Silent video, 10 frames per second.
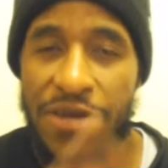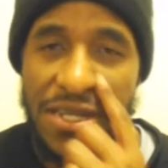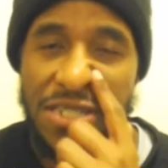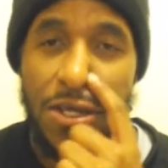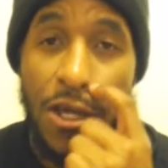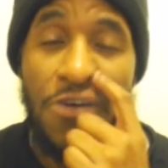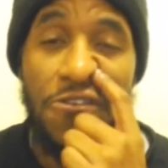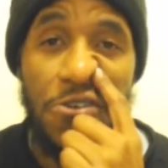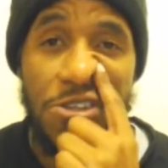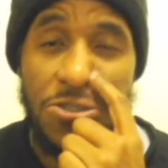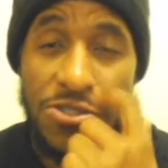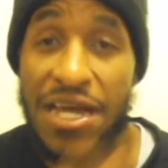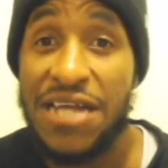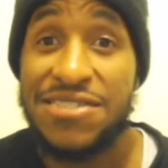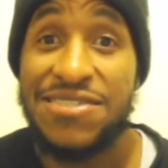picks for the
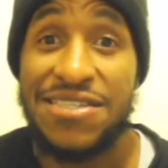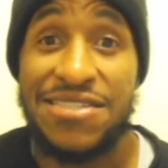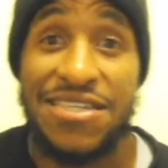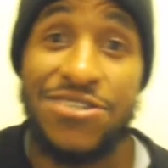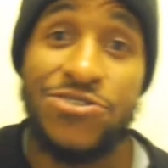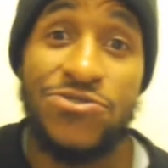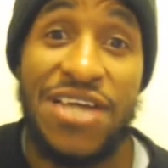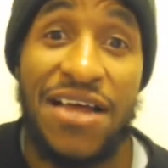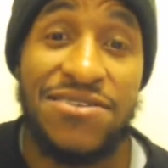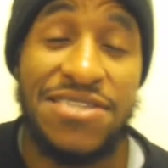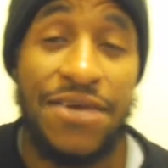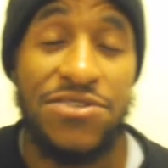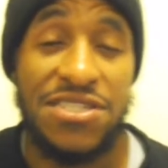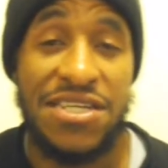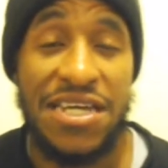2016-2017
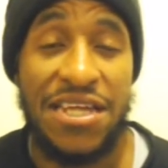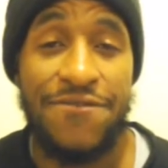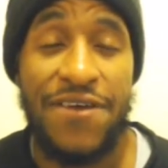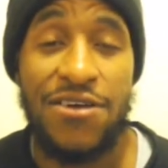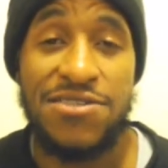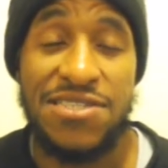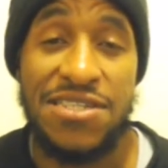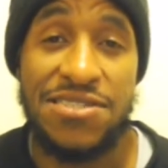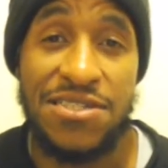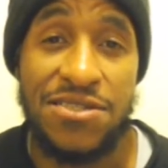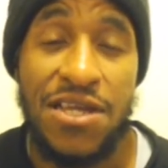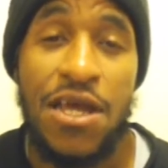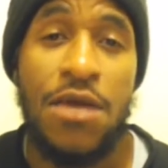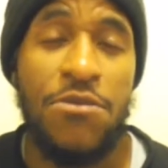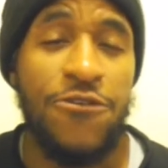NFL season.
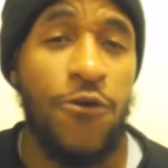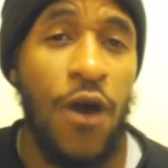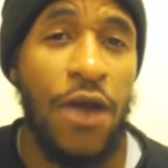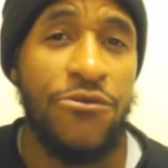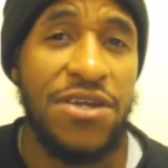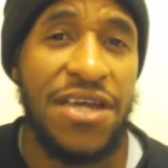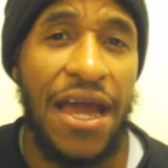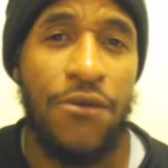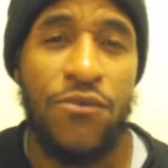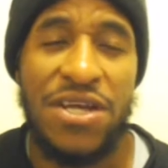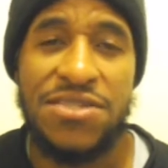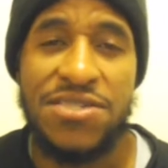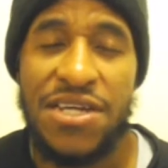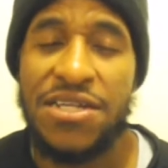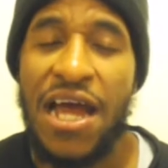Before I recap Week
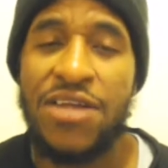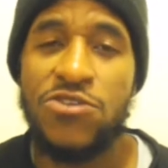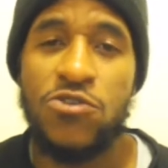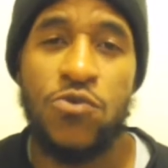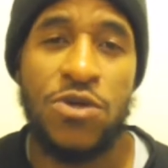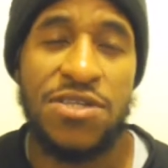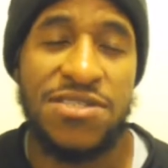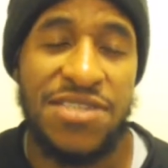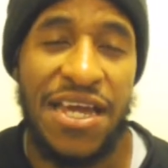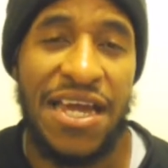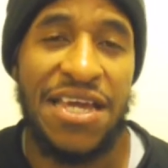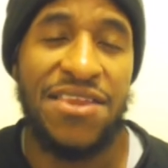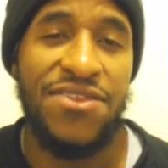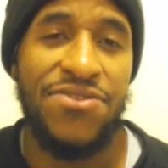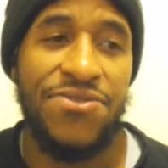10, I do want to
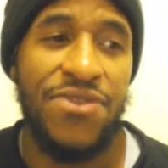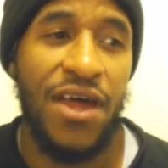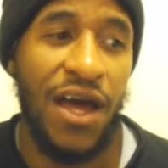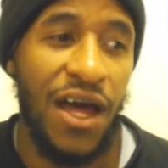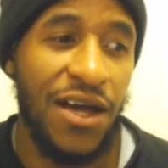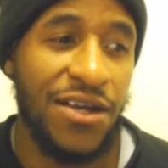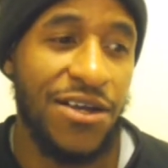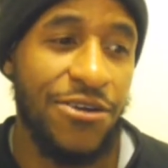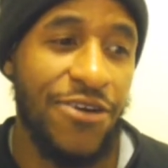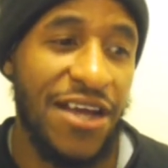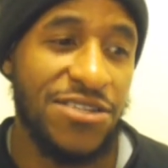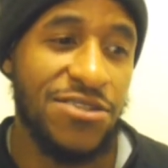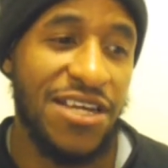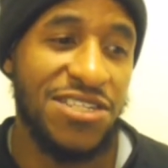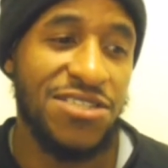say
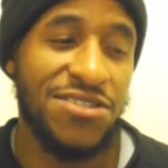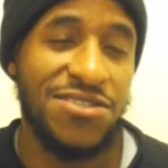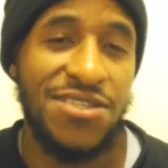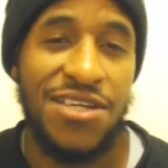congratulations